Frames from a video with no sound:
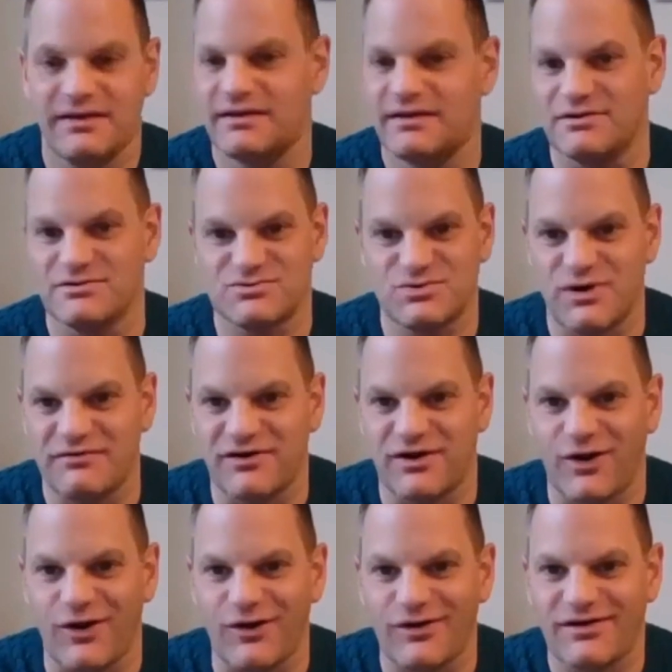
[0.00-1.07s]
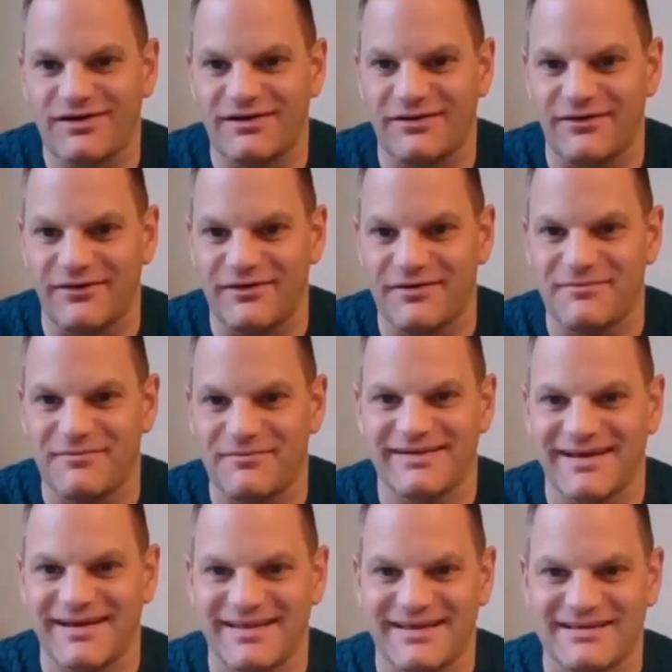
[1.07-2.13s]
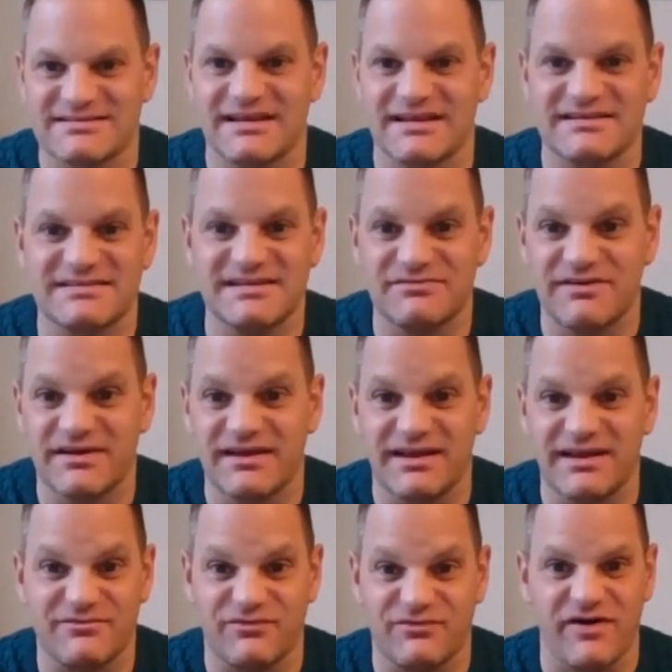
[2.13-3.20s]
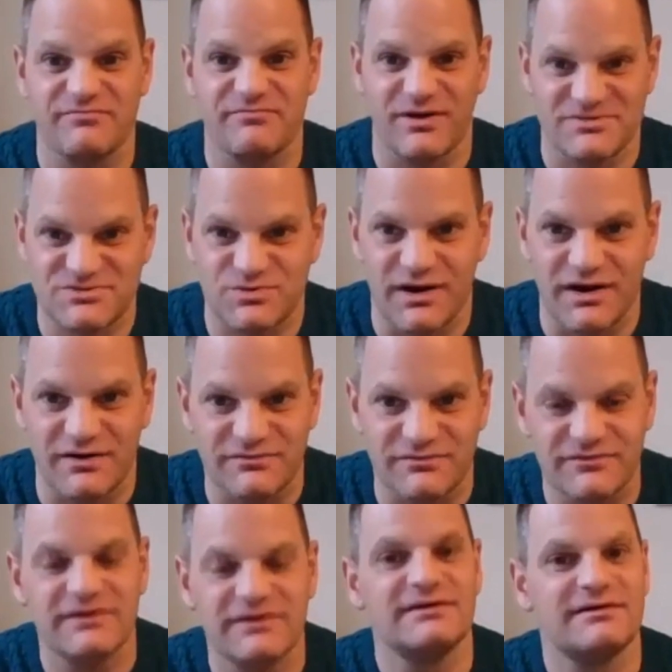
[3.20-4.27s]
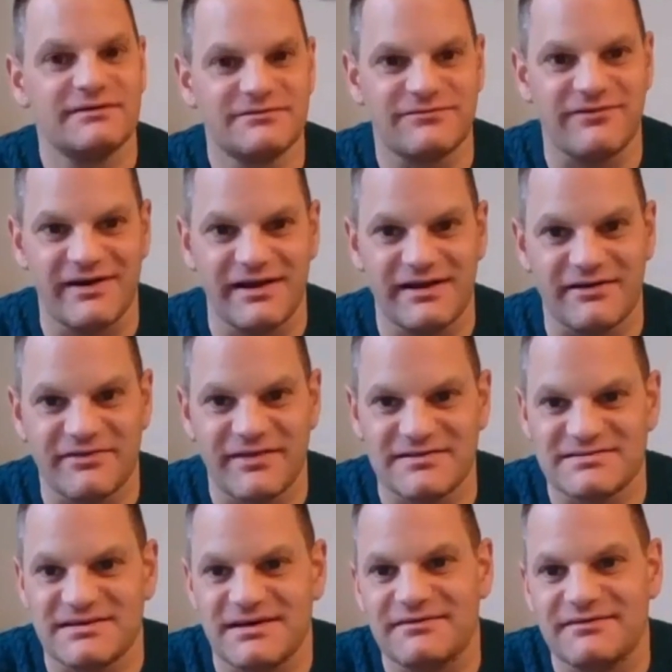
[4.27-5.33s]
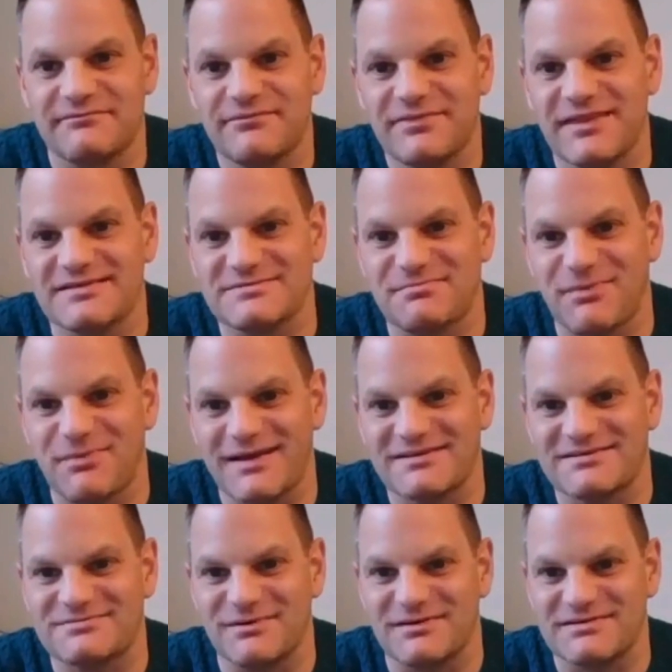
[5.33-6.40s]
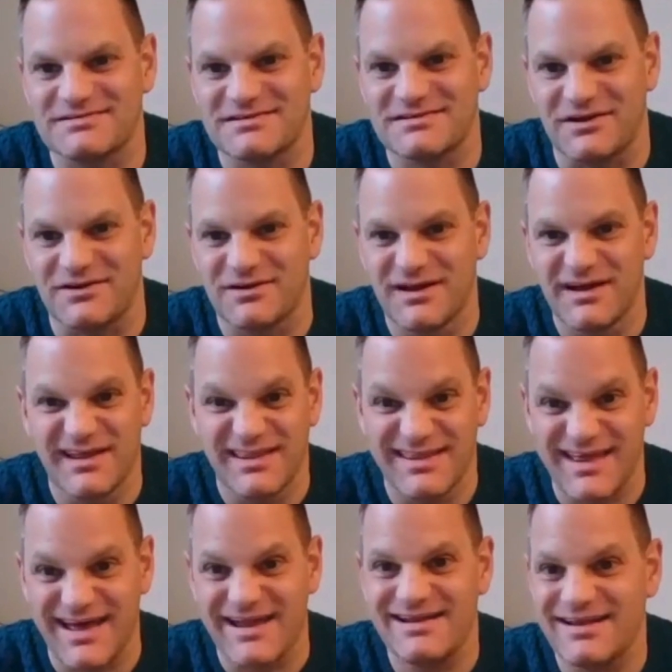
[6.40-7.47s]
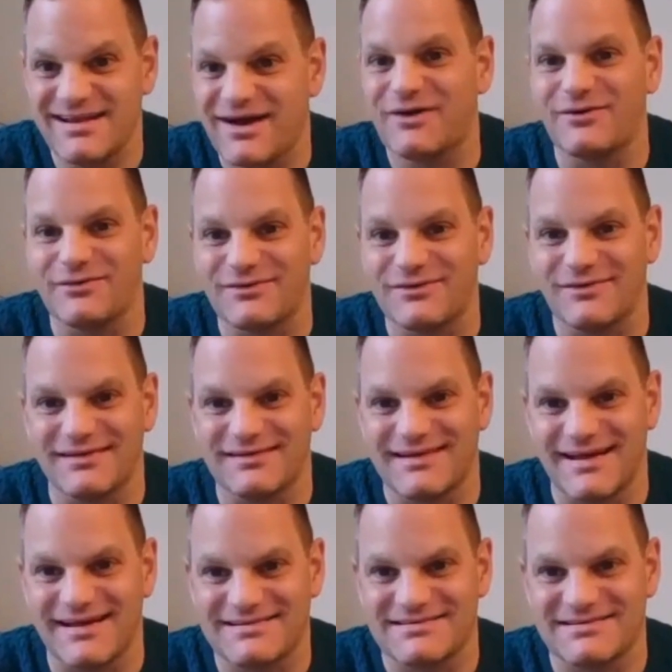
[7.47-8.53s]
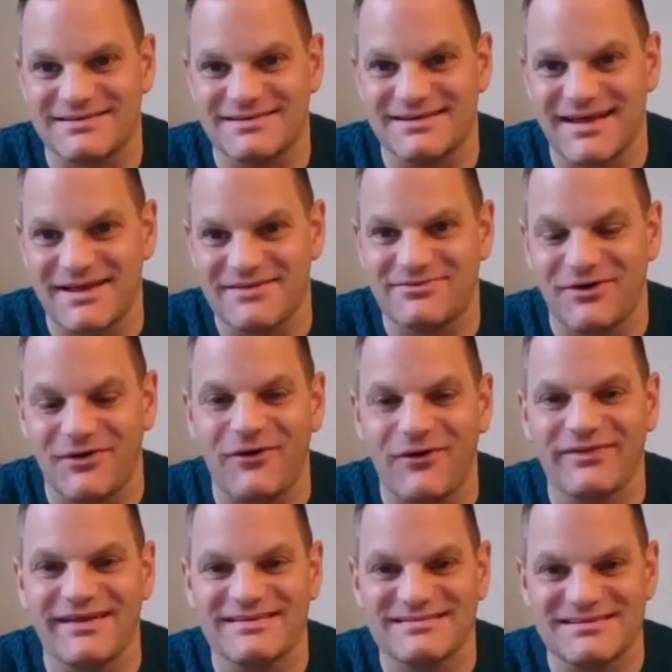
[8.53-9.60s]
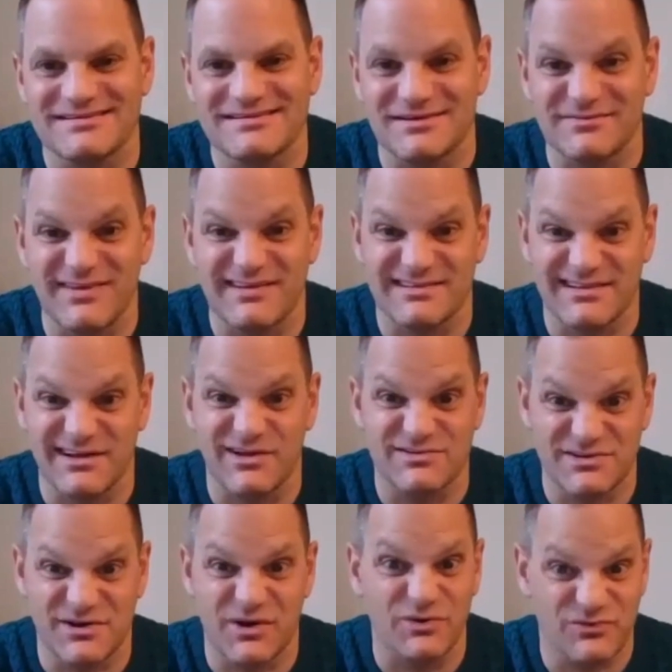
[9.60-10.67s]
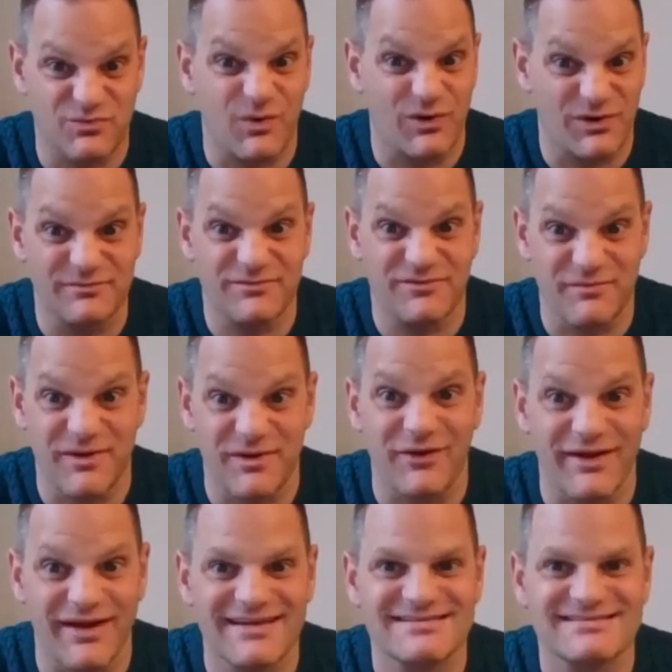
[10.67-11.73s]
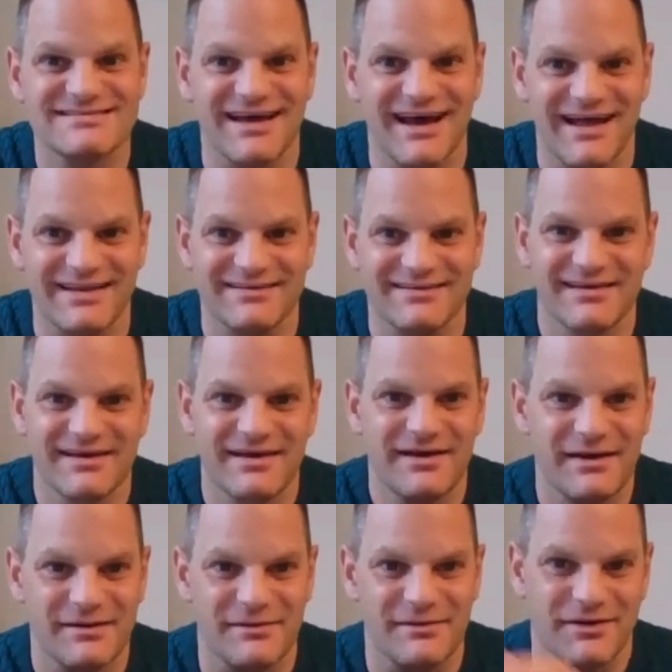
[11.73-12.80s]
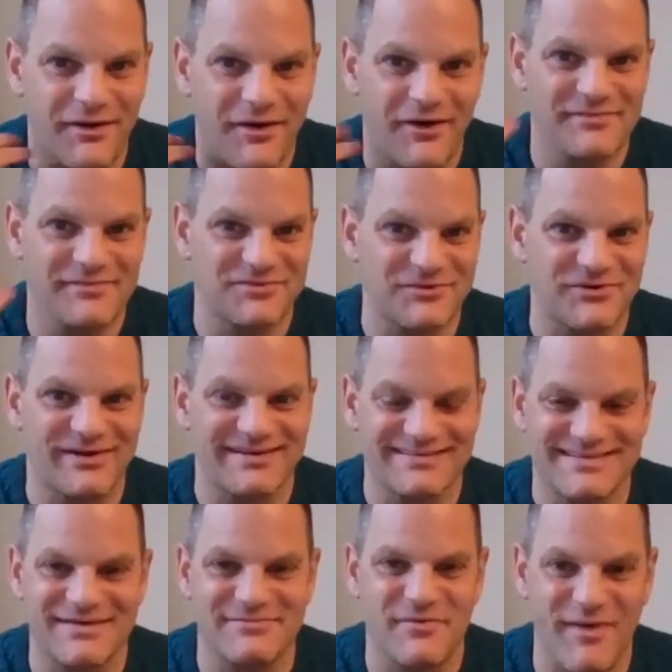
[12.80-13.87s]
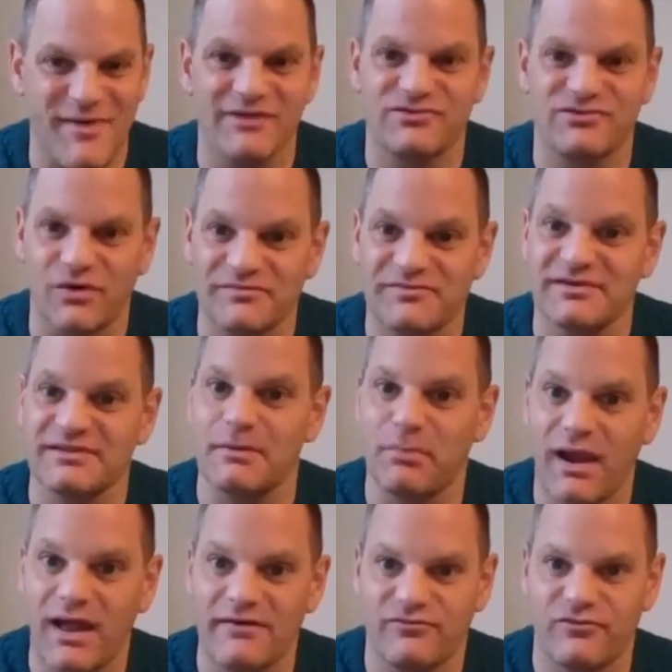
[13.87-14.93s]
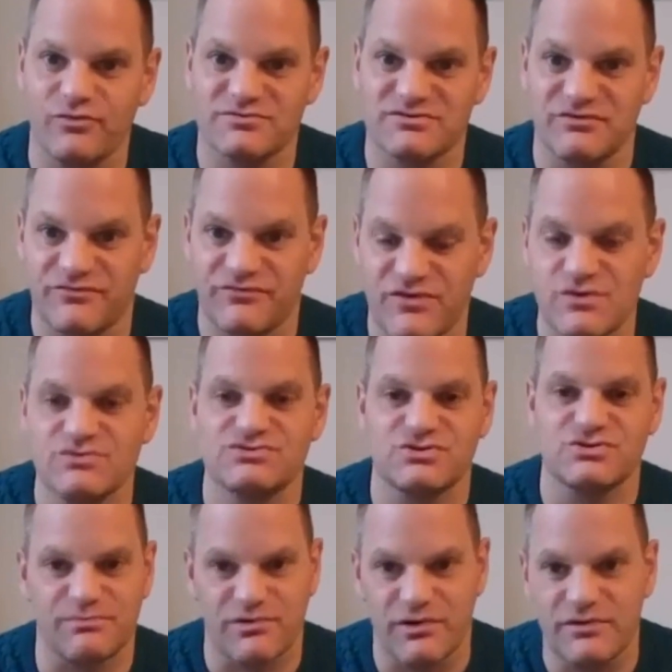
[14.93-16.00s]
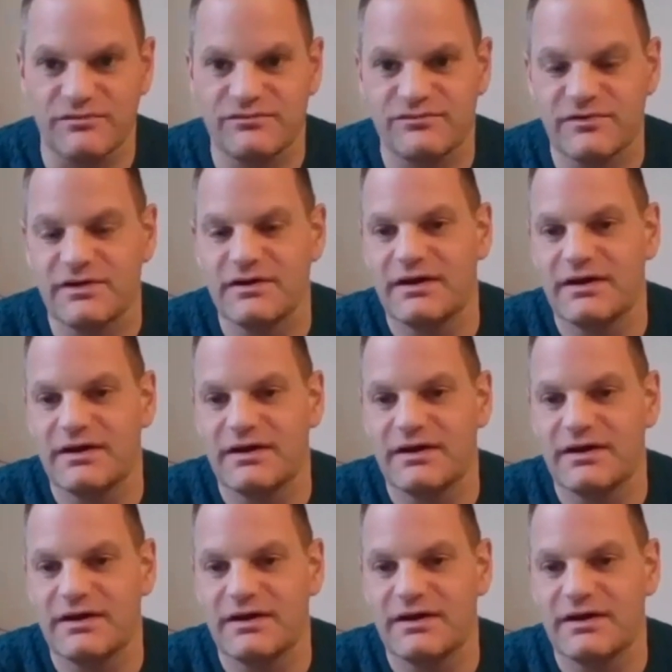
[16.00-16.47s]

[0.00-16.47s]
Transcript: 12 o'clock on a Monday, they sent a CV, and then 12:05, funnily enough, there's a placement. So they know that the data that they've got on their system is a load of codswallop, to be honest. And I'm talking to them about adopting the platform to future-proof